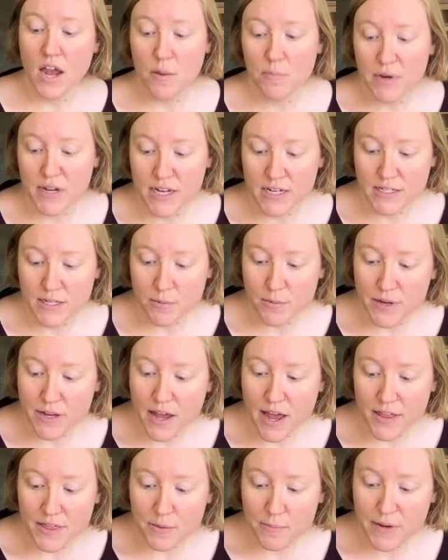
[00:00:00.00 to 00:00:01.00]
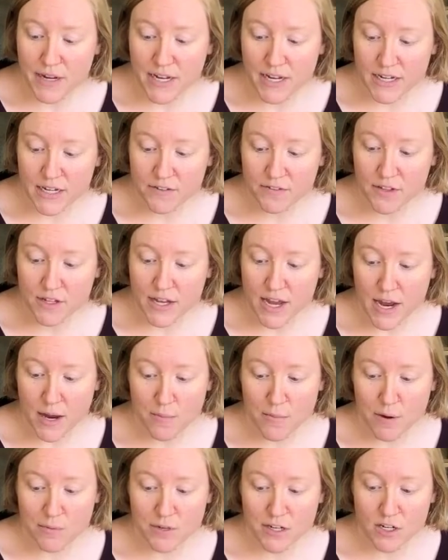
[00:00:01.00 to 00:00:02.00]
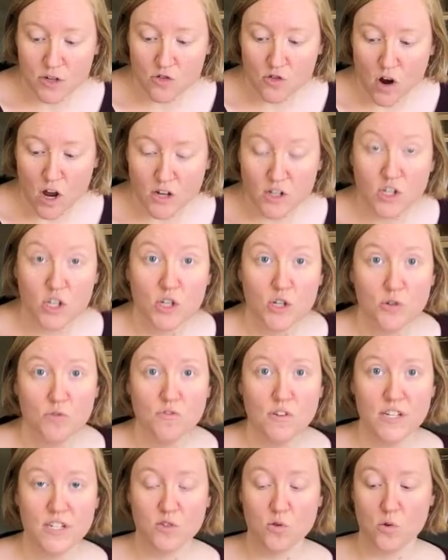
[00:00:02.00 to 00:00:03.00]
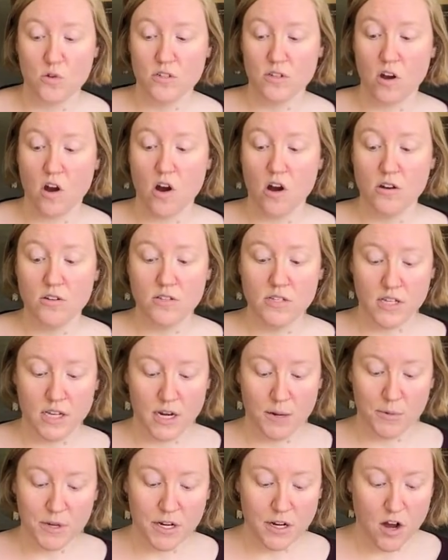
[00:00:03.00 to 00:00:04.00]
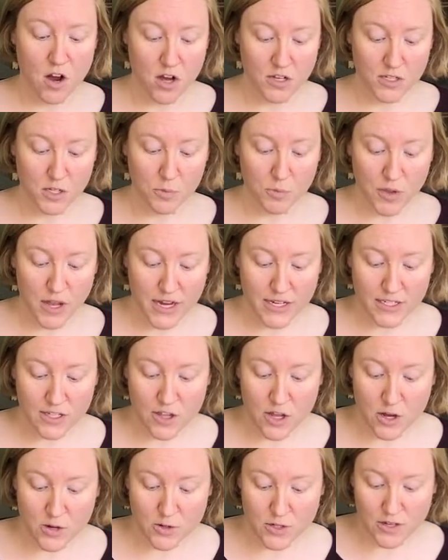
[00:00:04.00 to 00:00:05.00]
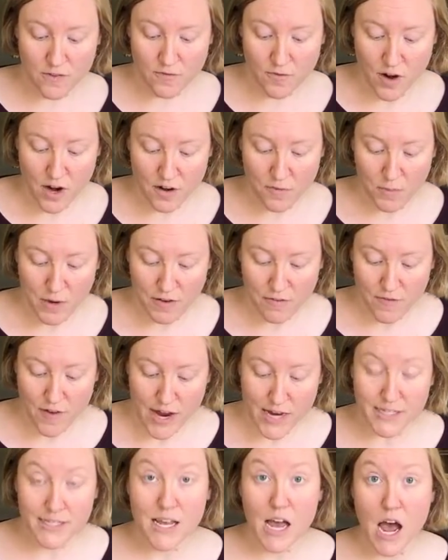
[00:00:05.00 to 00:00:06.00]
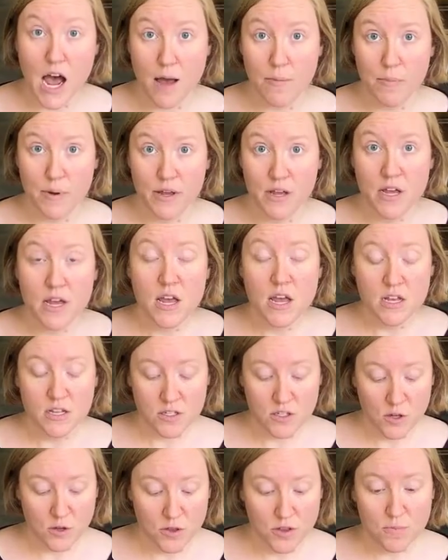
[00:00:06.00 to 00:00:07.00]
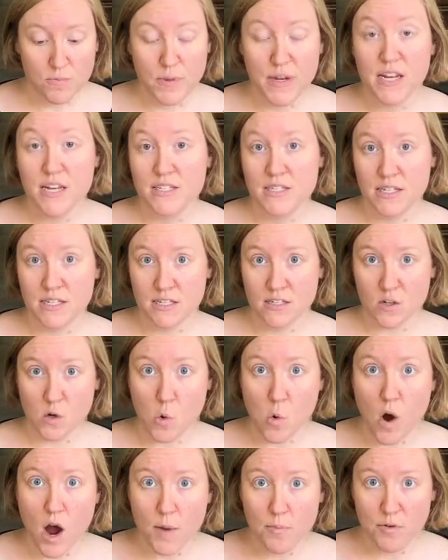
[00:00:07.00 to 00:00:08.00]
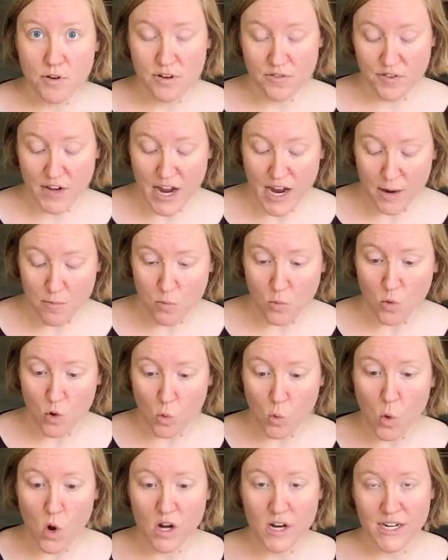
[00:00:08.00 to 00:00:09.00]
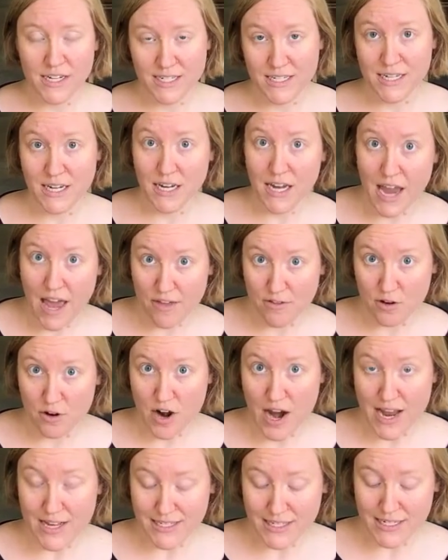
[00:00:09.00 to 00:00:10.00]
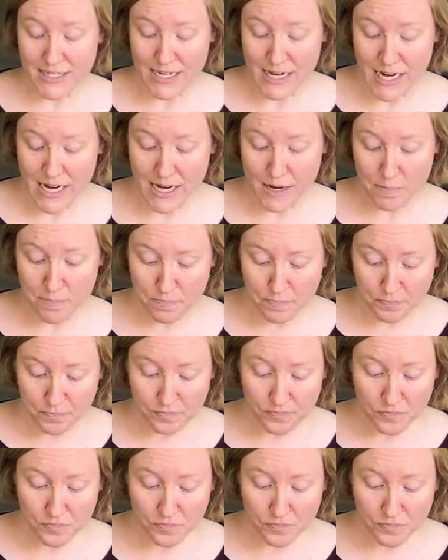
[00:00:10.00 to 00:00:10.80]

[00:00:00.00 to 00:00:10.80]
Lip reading: And because I'm at the beginning of the game, I'm going to draw 2 resource cards, and I'm going to also place those in front of me face up. So because this is a cooperative game, we're working together as a team